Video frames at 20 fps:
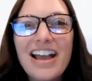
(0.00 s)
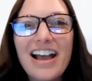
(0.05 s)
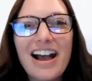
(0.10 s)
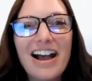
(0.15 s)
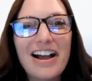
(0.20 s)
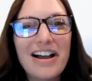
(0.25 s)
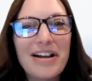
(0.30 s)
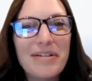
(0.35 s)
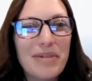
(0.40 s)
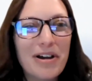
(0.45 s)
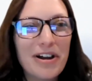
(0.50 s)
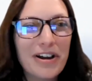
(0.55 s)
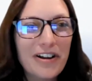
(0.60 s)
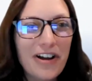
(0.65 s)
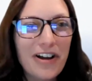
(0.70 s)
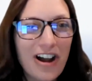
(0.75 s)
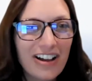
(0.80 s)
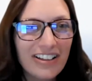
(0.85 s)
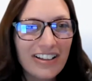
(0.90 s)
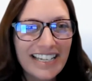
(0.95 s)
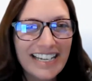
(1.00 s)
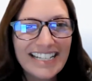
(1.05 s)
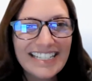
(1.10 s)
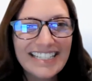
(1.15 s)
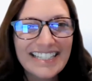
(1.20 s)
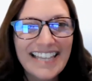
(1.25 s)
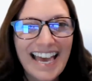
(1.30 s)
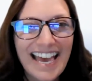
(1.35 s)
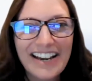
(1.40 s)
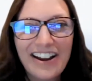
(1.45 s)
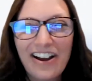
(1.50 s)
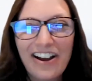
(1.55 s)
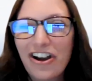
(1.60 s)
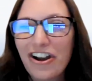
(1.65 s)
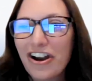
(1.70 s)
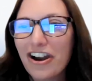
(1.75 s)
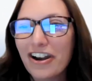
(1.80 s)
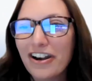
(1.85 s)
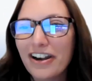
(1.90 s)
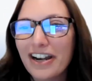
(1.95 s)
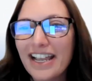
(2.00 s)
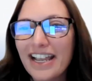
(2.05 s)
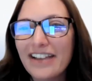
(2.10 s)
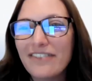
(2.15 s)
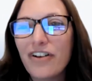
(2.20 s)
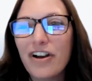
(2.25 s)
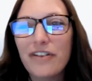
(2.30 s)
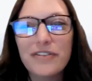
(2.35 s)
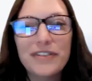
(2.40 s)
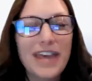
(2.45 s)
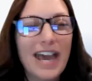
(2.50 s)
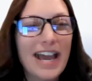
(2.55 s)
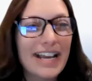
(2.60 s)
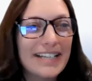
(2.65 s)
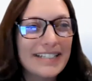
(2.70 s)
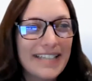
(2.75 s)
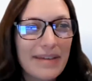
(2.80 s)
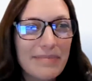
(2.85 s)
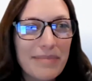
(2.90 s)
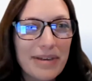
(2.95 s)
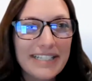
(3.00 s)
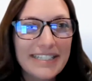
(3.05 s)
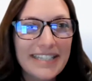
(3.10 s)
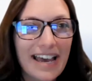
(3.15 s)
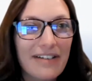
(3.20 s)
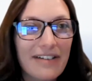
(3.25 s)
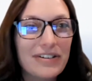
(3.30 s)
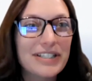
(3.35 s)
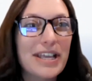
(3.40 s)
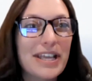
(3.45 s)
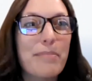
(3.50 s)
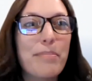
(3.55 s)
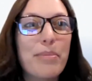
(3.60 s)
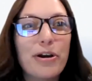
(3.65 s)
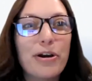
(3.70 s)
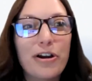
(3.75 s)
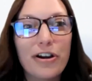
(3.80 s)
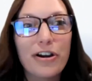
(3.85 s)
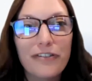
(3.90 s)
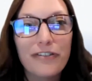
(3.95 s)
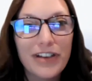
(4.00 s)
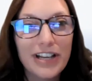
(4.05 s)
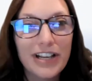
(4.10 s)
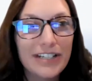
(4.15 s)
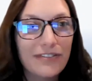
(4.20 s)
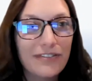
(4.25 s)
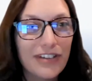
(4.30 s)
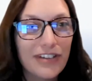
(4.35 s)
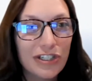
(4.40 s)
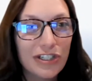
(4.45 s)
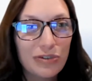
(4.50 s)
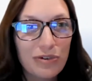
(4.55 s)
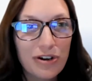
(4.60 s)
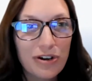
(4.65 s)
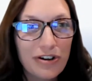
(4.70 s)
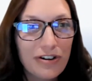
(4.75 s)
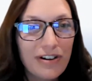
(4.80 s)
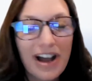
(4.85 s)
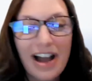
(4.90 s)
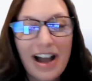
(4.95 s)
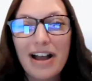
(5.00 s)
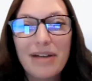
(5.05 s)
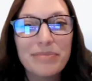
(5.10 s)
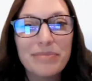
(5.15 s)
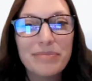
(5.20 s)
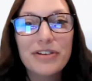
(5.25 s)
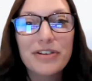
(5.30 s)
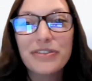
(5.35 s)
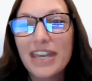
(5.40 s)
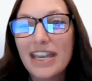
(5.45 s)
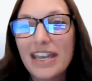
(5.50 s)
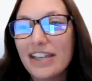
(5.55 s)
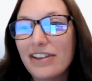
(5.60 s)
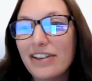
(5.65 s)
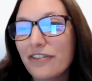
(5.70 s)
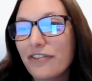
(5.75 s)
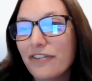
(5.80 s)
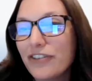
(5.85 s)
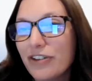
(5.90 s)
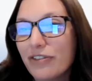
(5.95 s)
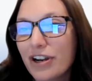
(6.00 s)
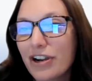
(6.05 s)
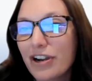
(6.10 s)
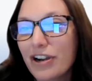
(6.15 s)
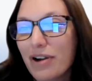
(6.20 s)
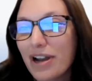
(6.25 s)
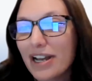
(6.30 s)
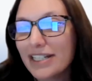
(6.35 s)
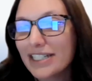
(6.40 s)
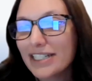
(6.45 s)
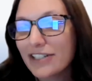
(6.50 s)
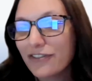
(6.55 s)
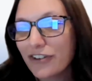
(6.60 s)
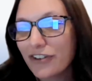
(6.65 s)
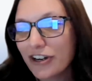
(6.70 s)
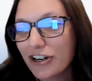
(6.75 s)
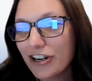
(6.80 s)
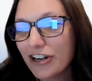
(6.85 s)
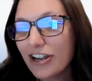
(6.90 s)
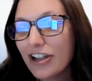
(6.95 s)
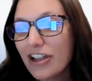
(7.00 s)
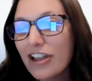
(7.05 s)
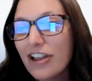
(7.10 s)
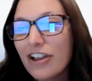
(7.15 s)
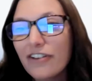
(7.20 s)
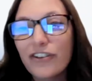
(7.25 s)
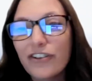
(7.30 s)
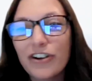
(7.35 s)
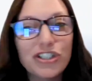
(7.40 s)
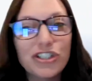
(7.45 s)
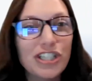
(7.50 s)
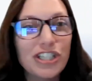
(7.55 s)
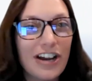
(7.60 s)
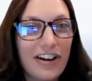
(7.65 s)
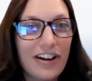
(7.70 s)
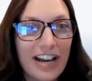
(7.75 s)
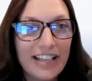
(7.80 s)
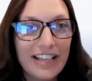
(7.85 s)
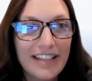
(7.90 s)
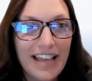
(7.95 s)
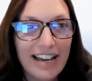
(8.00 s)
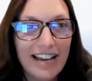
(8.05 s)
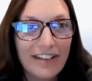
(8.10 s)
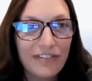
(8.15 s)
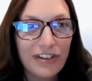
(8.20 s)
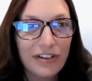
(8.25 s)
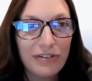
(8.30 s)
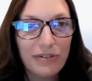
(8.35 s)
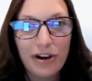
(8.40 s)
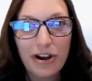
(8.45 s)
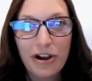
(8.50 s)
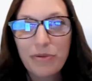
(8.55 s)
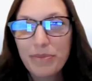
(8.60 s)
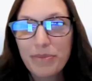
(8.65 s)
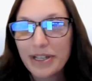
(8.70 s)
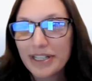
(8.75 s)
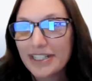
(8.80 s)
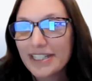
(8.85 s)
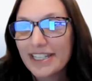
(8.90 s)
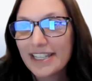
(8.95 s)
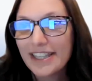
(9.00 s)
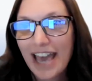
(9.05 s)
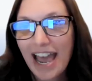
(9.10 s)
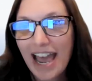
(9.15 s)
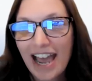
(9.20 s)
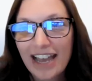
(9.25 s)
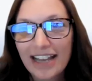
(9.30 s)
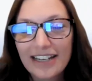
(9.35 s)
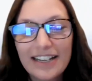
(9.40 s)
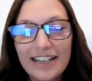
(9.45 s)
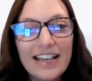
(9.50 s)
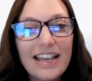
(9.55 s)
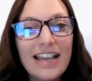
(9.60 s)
our colleagues that are involved with academics, that was a perfect visual. So thank you. A few requests for sharing that if you were open to that.